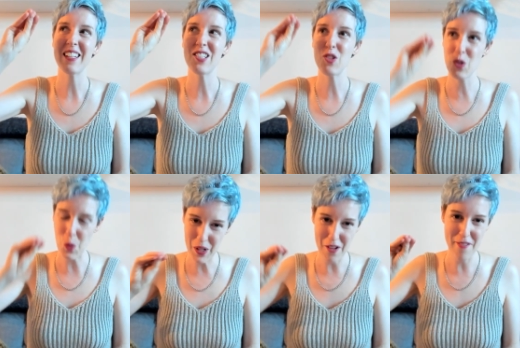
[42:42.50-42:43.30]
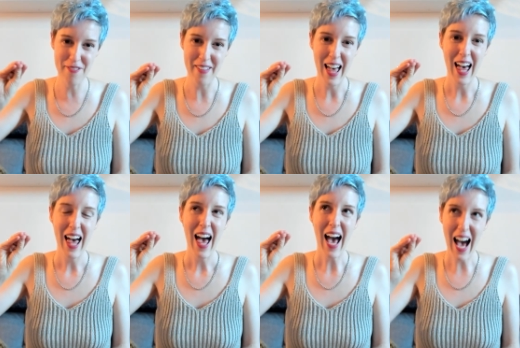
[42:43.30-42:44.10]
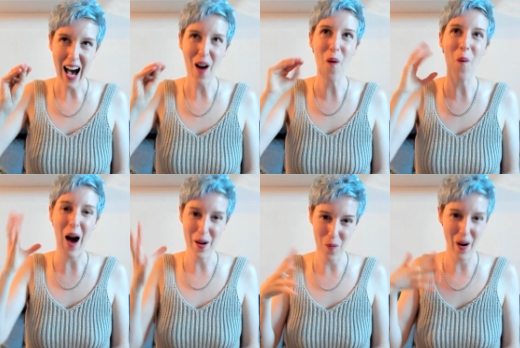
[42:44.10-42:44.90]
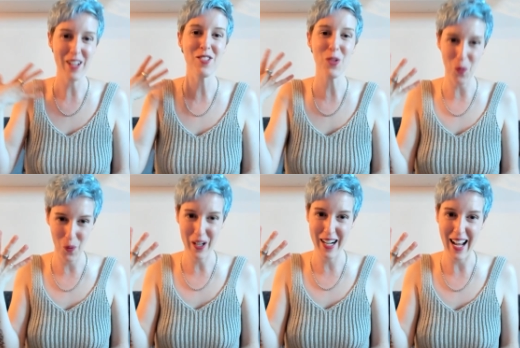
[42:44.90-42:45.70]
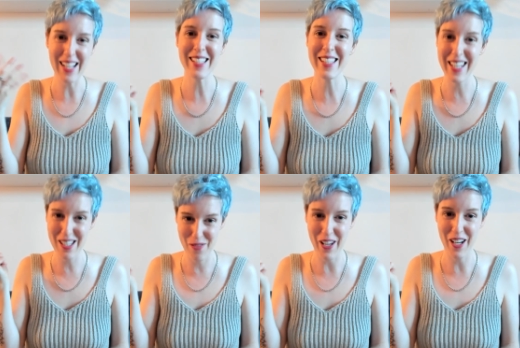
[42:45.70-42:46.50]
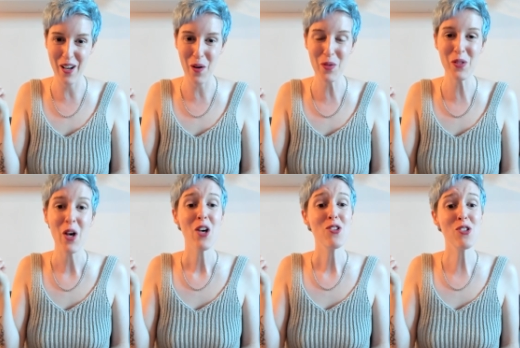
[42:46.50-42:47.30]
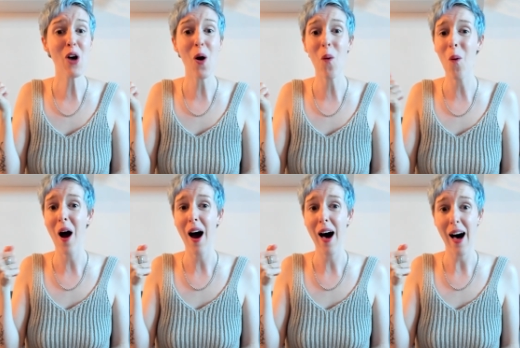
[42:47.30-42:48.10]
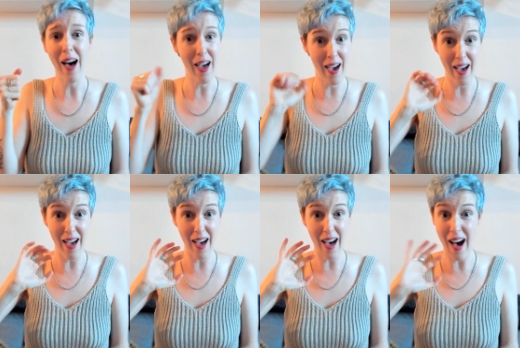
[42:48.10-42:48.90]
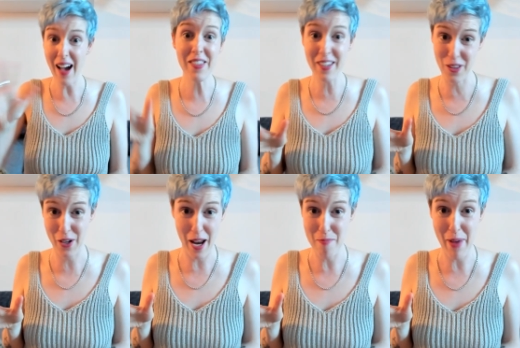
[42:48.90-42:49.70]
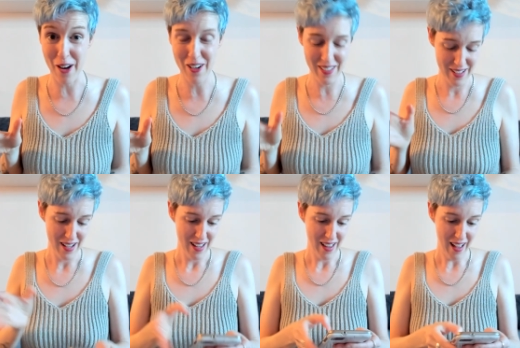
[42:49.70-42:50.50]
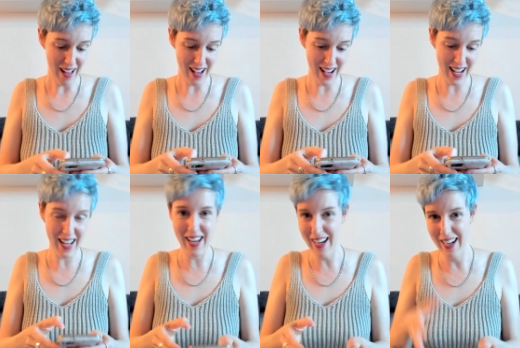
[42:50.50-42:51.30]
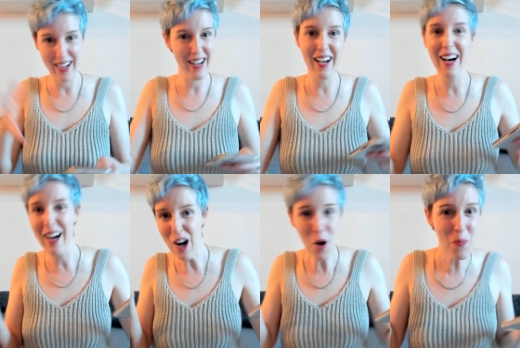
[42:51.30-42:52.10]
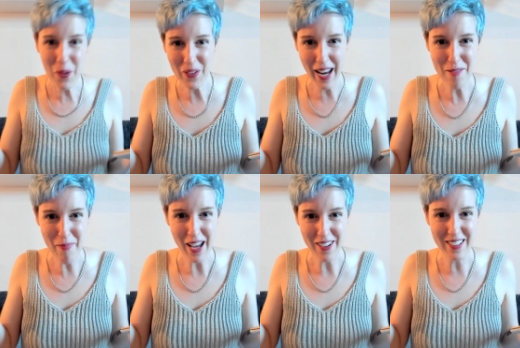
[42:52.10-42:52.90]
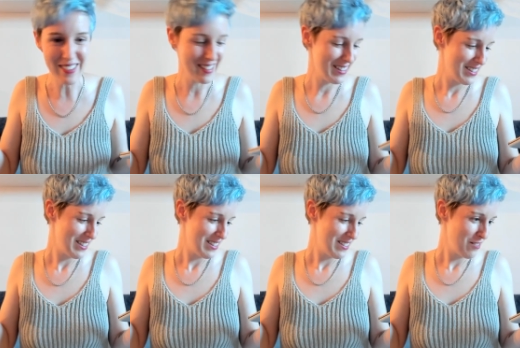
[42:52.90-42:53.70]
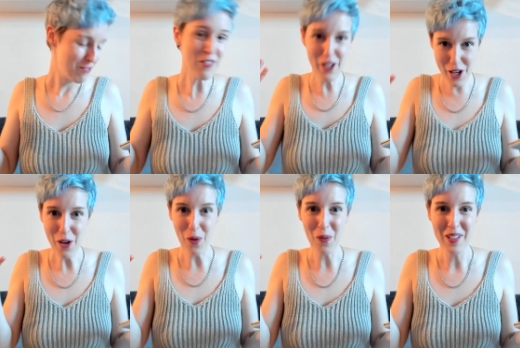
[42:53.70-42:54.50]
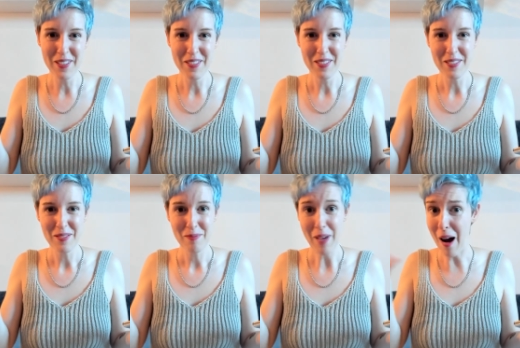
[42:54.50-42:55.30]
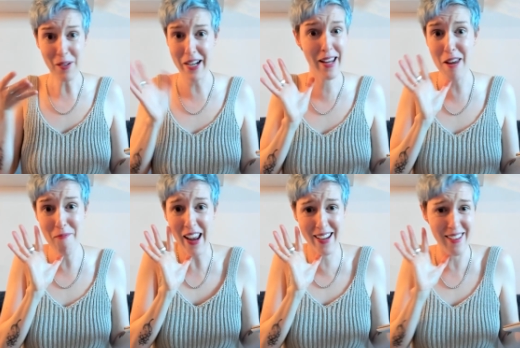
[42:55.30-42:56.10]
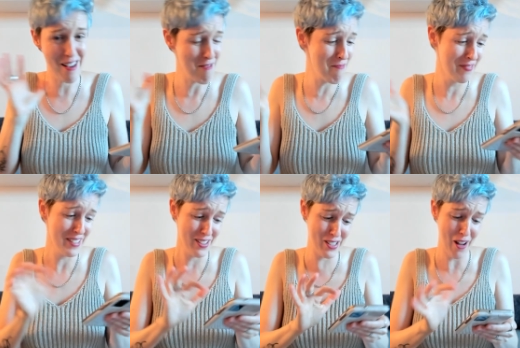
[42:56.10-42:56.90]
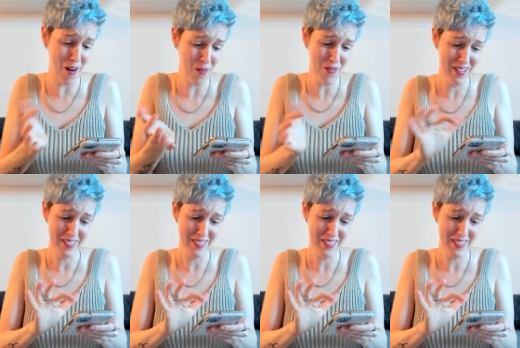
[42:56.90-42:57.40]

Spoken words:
sort of how I want to organize these videos. So I think they're getting better. I hope they're getting better. For you, I'm going to keep making them, so